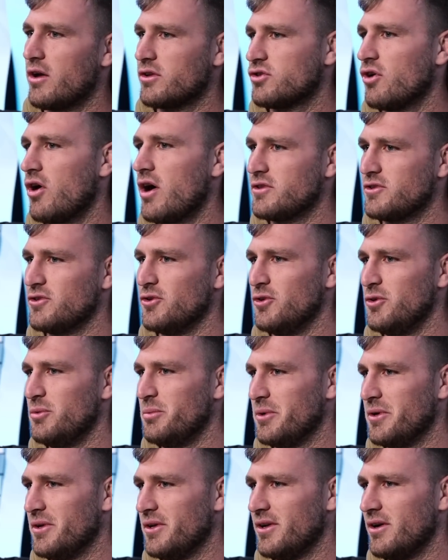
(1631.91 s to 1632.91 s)
I tried to,
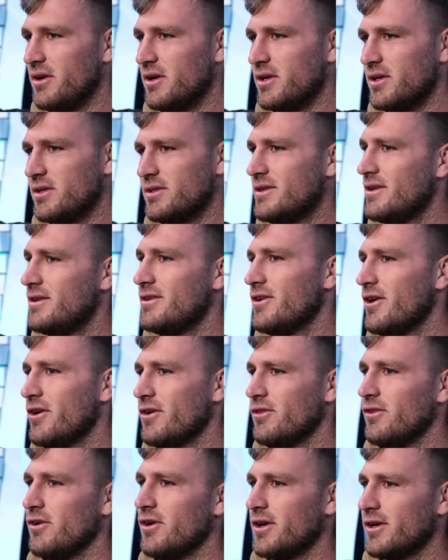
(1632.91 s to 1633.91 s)
but I didn't
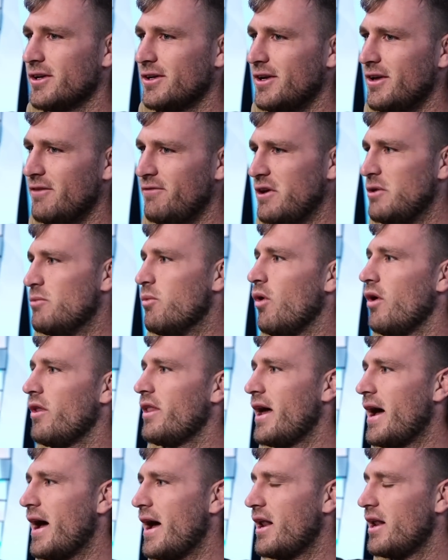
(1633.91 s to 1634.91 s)
know like if he'd
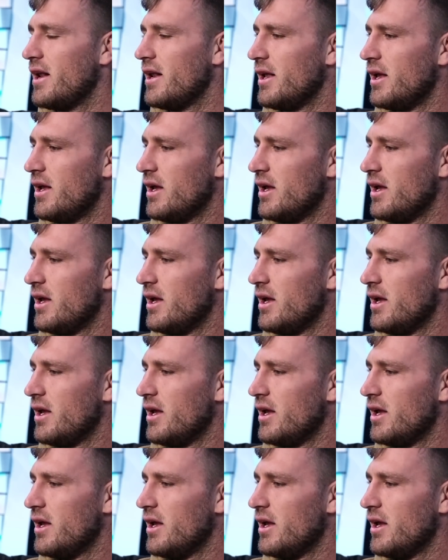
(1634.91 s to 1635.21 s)
want that.